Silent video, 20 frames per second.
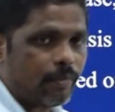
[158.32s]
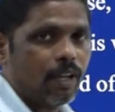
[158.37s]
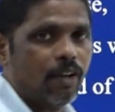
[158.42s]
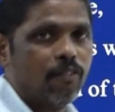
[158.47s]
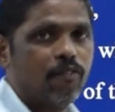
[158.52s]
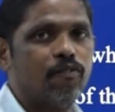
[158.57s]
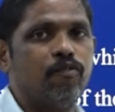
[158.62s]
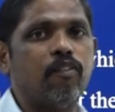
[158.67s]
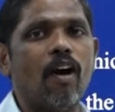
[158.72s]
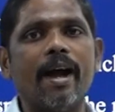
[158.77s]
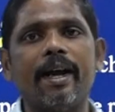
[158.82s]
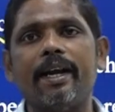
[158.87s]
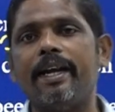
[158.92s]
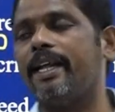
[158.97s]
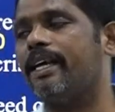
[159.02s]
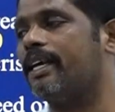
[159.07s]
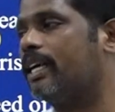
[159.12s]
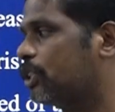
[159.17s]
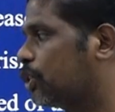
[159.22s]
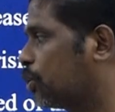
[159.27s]

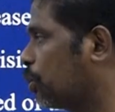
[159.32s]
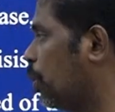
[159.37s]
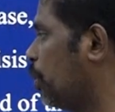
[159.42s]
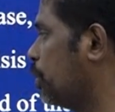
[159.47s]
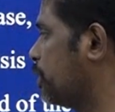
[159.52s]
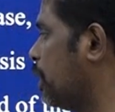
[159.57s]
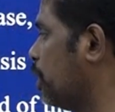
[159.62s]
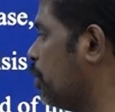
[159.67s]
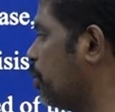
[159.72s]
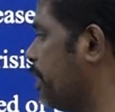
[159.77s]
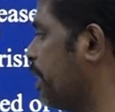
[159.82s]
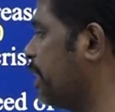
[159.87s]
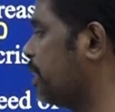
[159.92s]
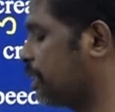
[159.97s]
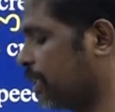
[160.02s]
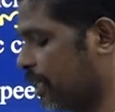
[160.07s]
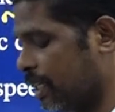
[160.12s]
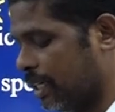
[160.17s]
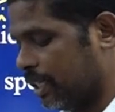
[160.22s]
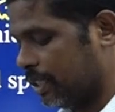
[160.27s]
finding a solution to
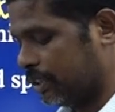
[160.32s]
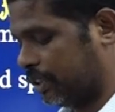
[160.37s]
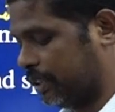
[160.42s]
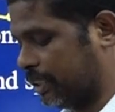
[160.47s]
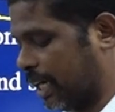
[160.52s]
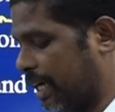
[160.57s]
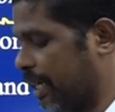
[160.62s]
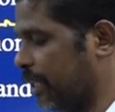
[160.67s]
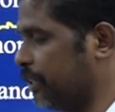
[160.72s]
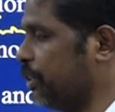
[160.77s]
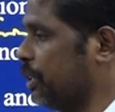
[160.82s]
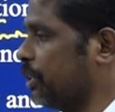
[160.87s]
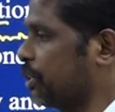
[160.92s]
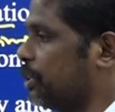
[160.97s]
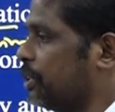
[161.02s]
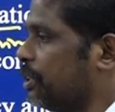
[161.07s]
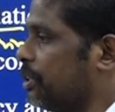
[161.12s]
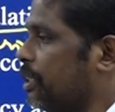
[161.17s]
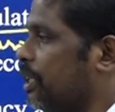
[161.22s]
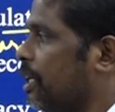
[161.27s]
these
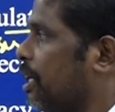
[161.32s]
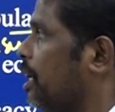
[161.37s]
challenges.